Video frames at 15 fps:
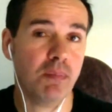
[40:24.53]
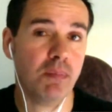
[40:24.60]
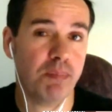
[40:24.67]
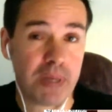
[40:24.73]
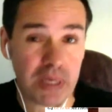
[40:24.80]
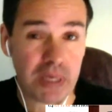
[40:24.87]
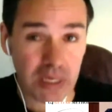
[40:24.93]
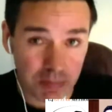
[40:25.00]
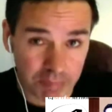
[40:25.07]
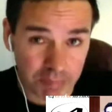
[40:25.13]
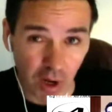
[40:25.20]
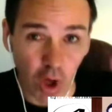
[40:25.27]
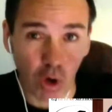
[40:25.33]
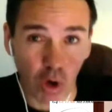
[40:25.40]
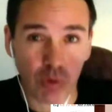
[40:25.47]
be
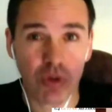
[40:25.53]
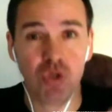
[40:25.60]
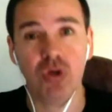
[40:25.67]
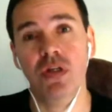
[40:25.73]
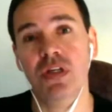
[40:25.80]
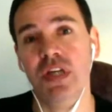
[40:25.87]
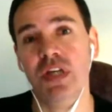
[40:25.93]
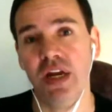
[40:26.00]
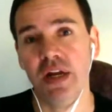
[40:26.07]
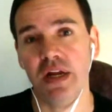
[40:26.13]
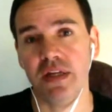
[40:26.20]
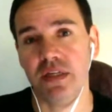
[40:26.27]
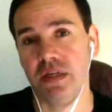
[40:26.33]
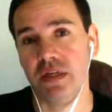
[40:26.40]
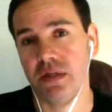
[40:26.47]
below a certain standard?
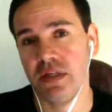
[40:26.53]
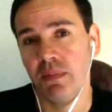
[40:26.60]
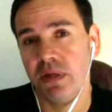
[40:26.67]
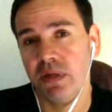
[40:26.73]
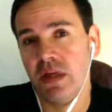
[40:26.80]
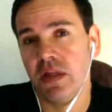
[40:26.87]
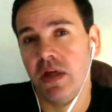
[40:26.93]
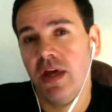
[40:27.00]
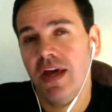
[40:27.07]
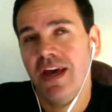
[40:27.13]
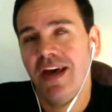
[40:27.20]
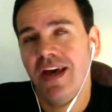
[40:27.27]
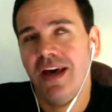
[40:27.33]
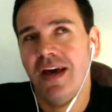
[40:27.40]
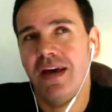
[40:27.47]
It's something that
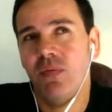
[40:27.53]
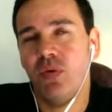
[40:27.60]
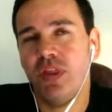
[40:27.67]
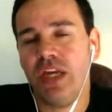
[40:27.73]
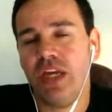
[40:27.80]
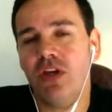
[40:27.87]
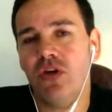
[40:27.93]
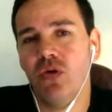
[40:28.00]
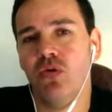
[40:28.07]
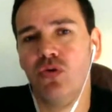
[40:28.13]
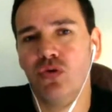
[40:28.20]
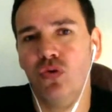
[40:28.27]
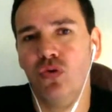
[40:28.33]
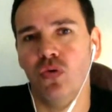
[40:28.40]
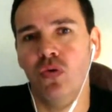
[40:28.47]
within your
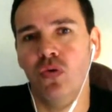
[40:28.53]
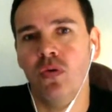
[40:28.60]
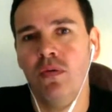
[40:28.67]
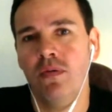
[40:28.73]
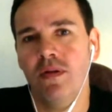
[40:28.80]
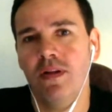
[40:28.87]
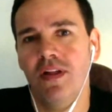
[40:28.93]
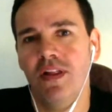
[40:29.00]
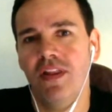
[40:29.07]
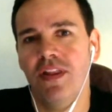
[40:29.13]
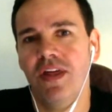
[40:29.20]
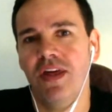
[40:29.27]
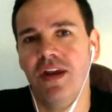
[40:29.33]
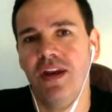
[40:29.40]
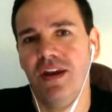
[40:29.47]
school
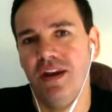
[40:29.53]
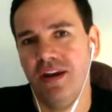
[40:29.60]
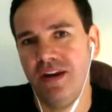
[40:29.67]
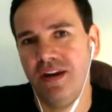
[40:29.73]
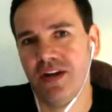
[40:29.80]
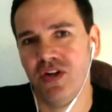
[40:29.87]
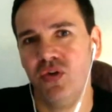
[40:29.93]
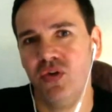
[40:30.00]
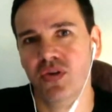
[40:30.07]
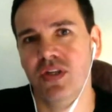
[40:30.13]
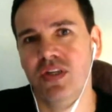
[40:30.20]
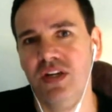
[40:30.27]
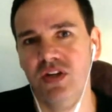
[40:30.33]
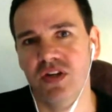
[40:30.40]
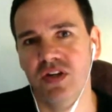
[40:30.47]
that ensures the
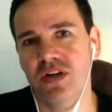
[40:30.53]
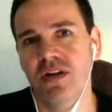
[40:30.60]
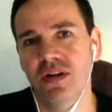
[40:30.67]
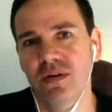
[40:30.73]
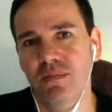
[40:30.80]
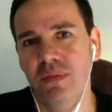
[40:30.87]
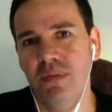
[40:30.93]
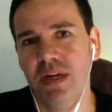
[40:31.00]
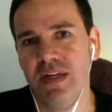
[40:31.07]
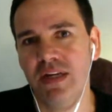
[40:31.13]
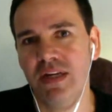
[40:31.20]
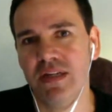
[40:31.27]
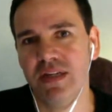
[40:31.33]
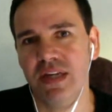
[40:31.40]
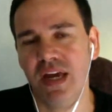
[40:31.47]
teacher
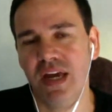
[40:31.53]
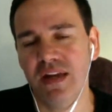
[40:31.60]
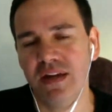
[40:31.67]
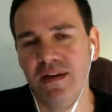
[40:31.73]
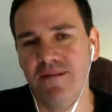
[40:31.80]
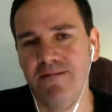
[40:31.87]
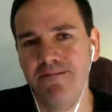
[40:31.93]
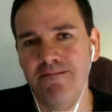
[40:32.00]
maintains a standard.